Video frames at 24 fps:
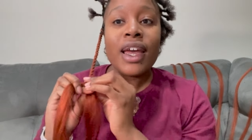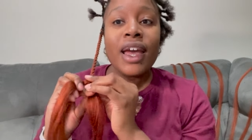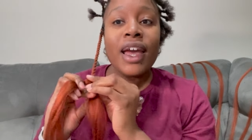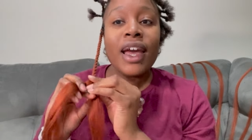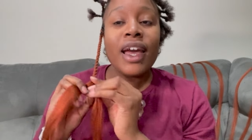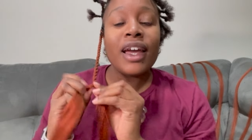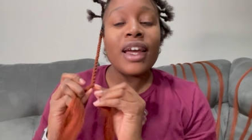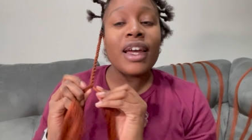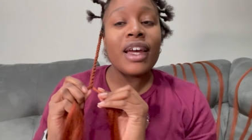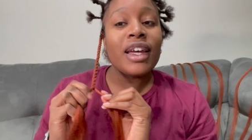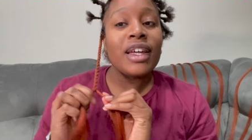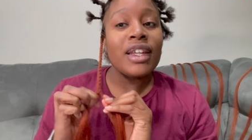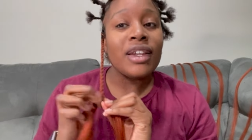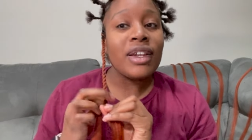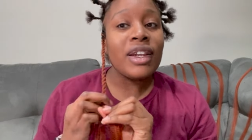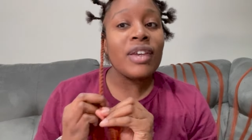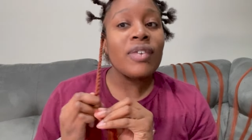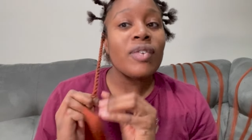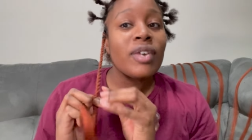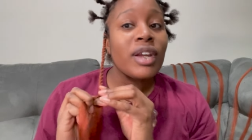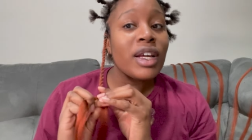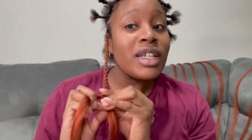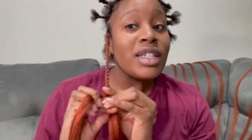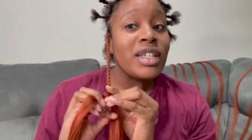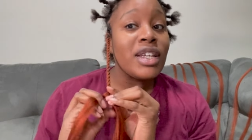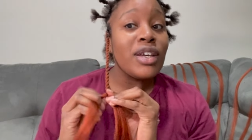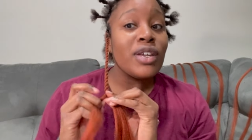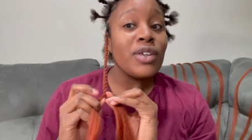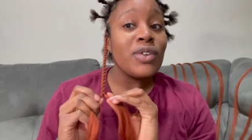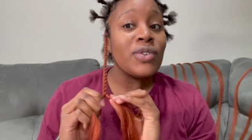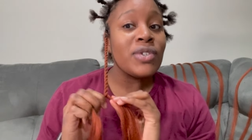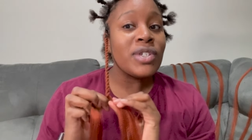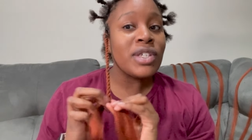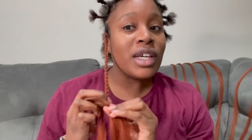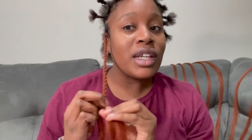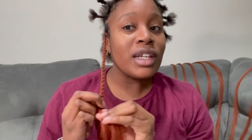And when I tell
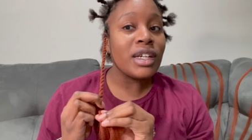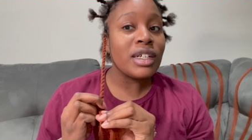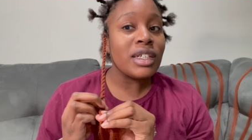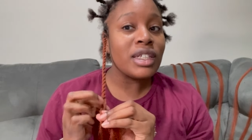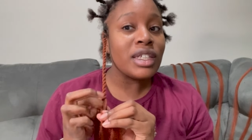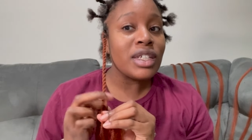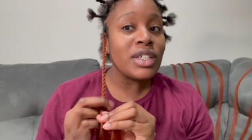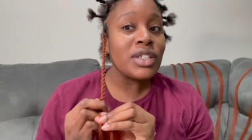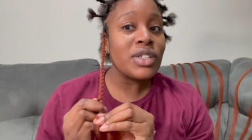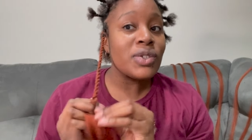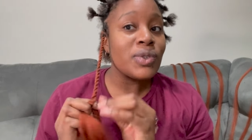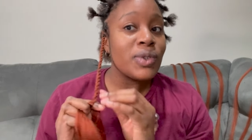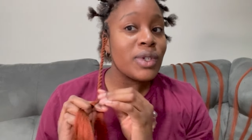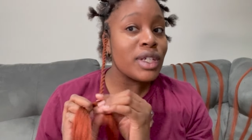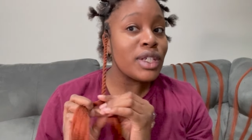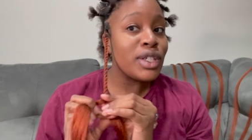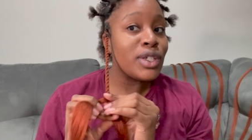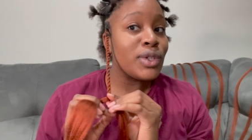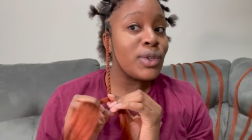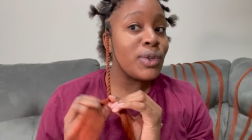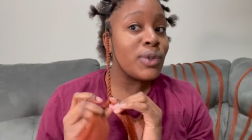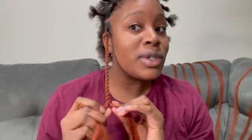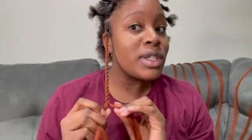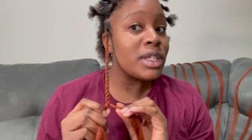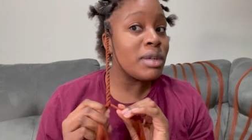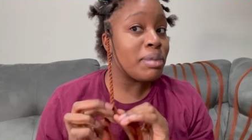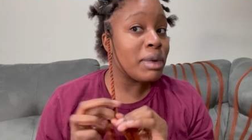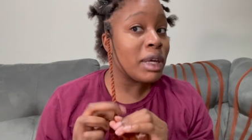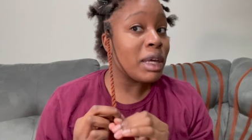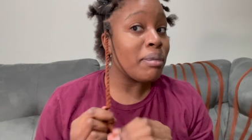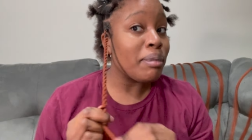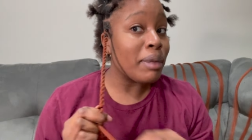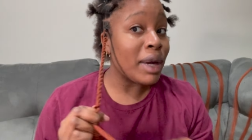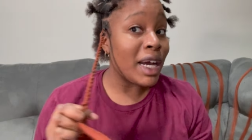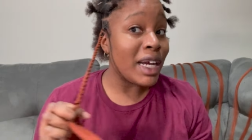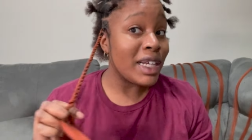you Senegalese twists used to be
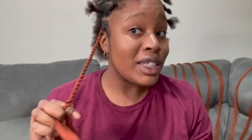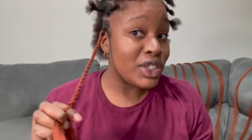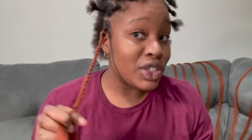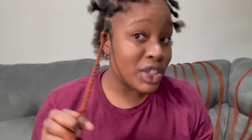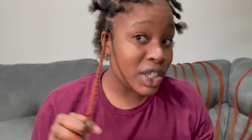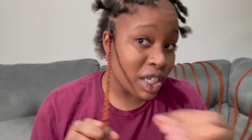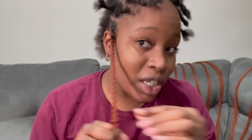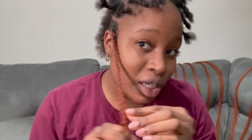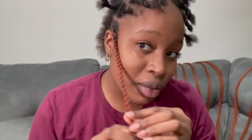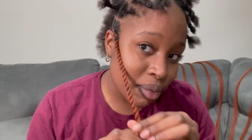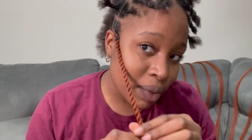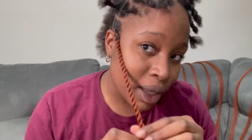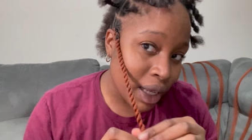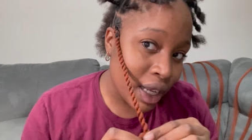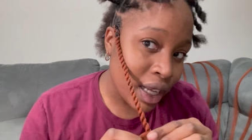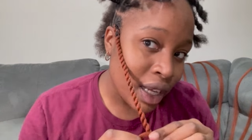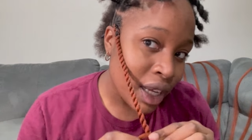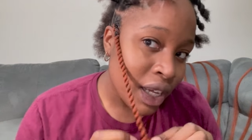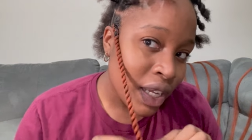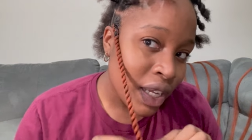my jam, like